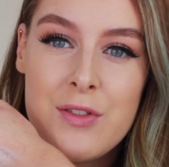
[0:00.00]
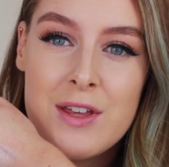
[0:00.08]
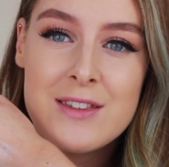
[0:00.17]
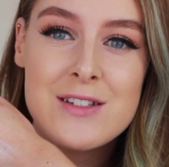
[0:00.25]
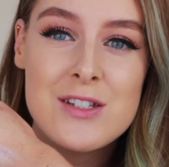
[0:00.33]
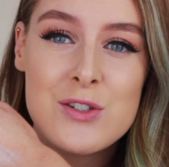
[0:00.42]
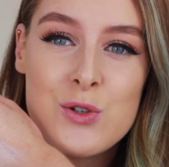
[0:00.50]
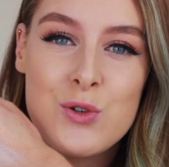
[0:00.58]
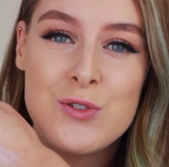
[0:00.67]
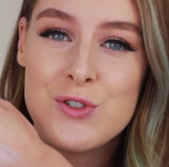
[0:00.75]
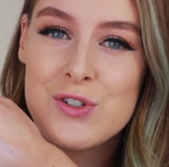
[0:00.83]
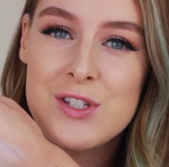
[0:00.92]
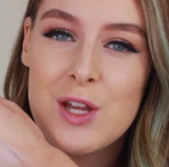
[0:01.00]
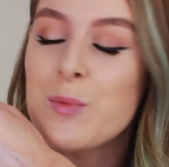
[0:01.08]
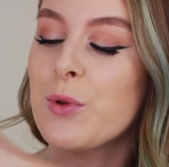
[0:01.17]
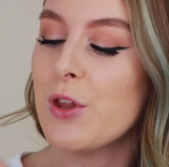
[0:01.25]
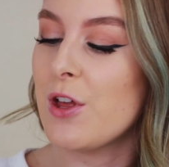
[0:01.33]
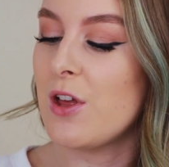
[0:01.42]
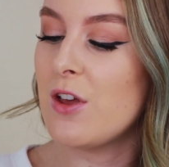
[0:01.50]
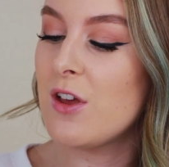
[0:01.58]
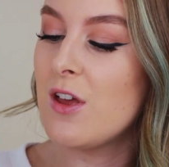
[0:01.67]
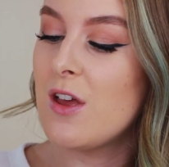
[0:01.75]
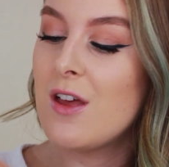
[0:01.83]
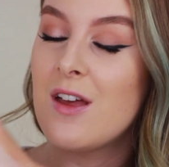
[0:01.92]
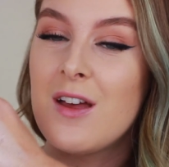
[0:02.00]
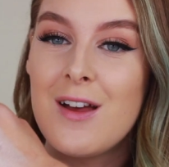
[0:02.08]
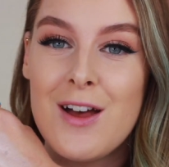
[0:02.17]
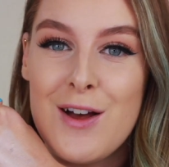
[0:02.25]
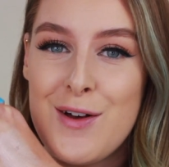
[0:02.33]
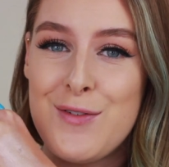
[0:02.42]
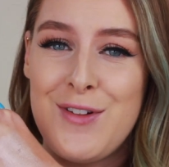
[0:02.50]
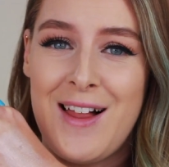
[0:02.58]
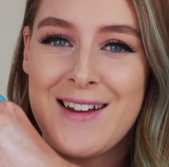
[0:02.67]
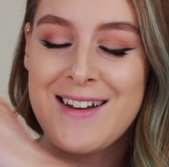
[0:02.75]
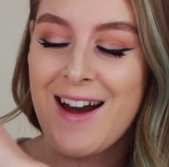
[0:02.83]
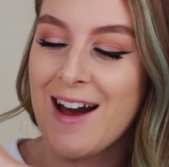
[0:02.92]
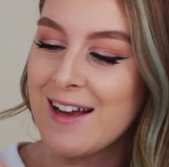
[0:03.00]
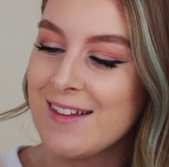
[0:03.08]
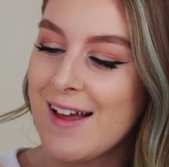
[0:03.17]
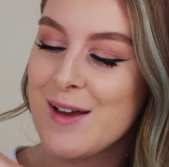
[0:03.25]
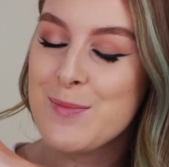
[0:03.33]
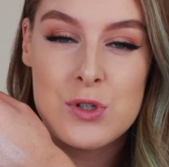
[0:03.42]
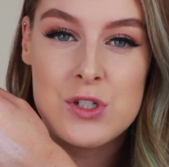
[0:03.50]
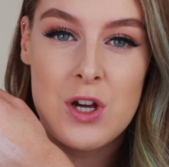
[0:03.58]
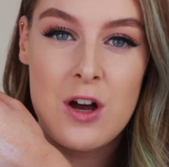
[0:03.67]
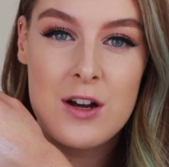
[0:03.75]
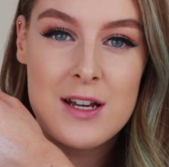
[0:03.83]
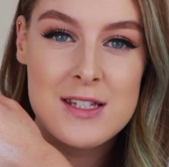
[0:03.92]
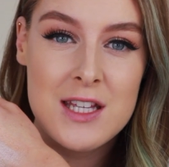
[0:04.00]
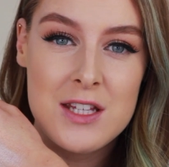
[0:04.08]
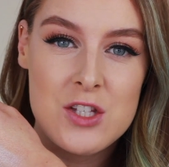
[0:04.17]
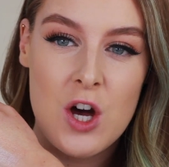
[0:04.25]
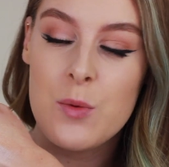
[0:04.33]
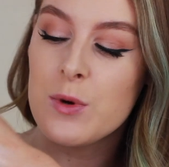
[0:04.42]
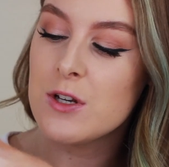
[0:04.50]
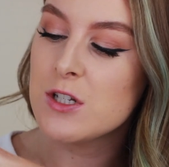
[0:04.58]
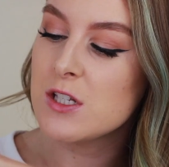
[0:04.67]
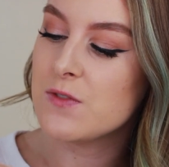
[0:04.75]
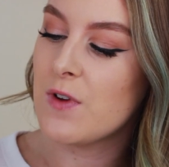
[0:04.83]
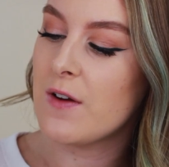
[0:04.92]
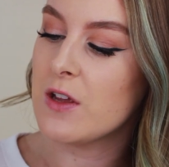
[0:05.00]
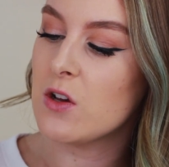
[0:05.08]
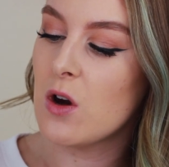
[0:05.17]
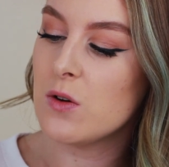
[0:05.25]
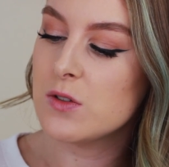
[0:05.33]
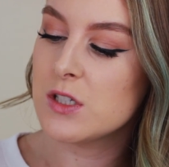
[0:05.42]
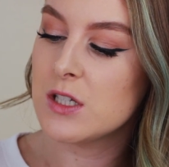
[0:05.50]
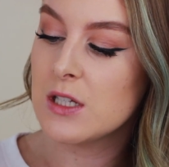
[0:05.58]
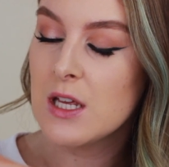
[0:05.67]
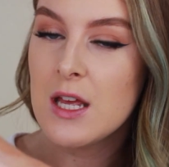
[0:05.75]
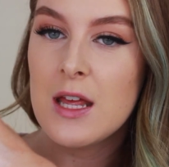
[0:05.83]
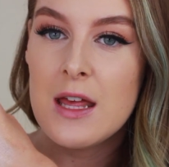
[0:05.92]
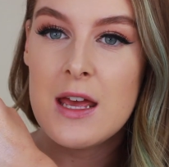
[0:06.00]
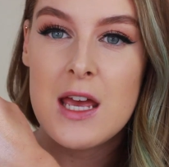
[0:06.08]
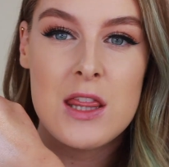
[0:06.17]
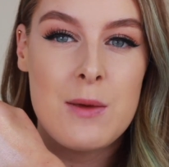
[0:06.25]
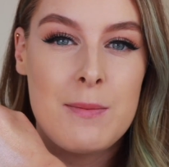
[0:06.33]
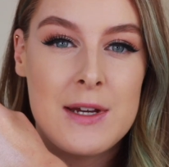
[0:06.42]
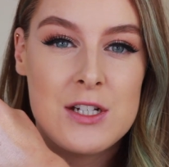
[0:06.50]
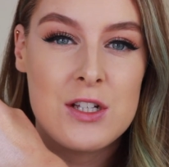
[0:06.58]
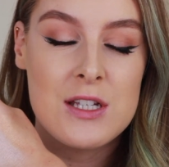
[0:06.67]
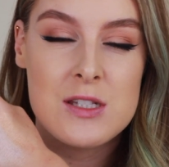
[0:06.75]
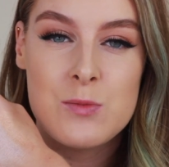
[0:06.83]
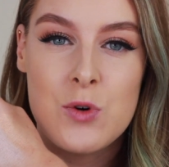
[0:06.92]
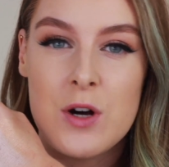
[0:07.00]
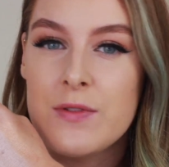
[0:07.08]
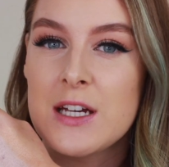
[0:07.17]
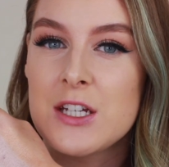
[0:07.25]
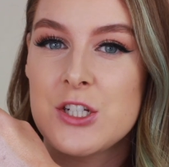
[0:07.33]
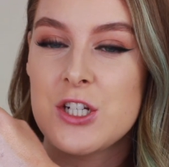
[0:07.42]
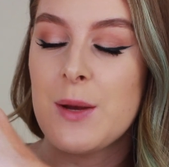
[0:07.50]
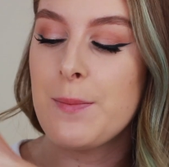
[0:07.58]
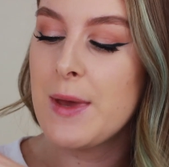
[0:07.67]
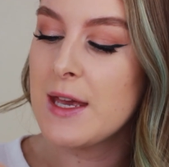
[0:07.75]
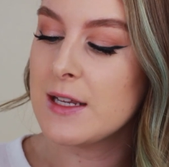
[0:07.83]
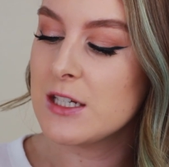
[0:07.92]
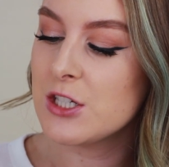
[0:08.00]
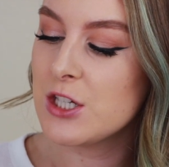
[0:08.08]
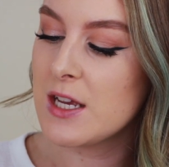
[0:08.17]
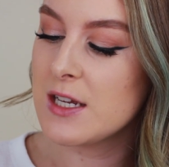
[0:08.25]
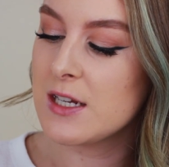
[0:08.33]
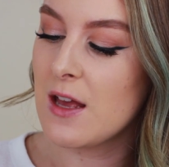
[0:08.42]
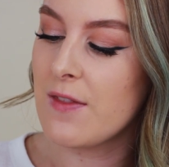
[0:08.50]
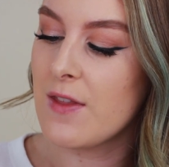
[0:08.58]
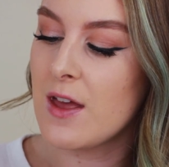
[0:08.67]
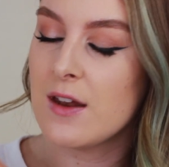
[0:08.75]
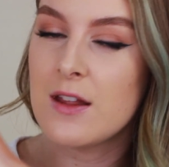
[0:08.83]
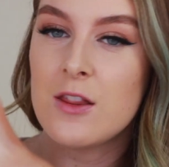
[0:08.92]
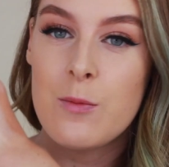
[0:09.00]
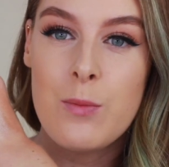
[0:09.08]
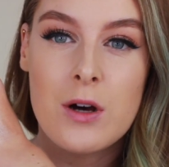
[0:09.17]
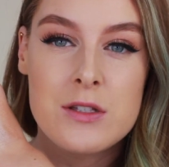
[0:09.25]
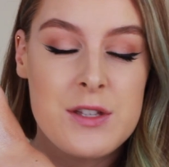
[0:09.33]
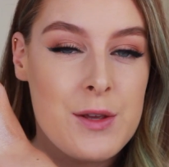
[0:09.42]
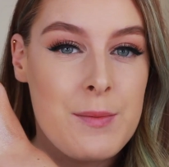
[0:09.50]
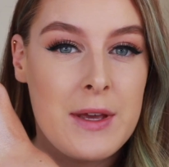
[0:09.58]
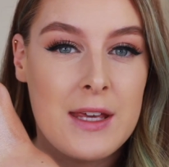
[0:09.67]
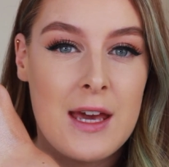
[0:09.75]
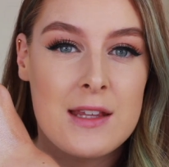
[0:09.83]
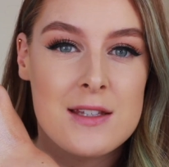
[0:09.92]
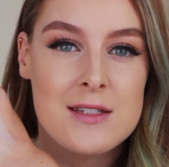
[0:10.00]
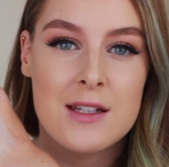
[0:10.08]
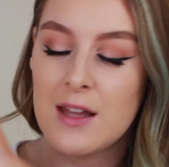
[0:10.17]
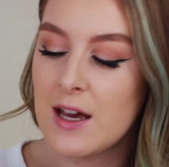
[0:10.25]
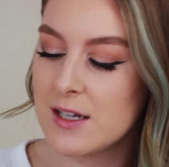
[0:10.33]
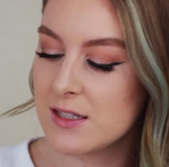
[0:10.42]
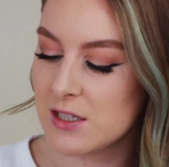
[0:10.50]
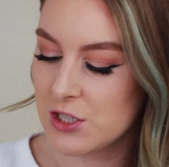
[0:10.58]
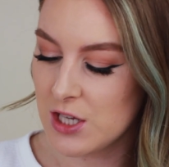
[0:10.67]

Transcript: I think this is all just a blur of like highlight, but dark is at the top, which is very golden. In the middle is more of like a champagne-y shade, and then at the bottom again is a lighter